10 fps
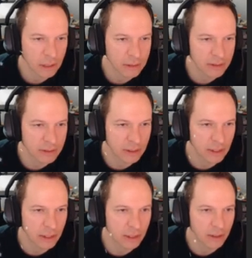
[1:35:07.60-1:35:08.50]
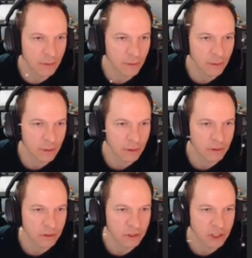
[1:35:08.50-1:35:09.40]
Let's see.
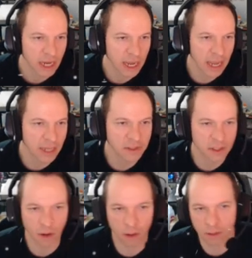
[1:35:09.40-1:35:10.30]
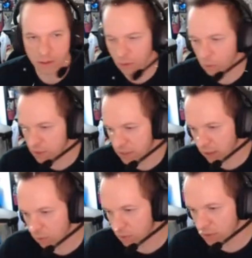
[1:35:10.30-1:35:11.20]
Jay Hanson Art. So we'll
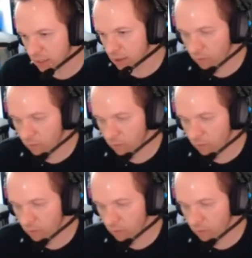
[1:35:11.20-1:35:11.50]
send we'll send it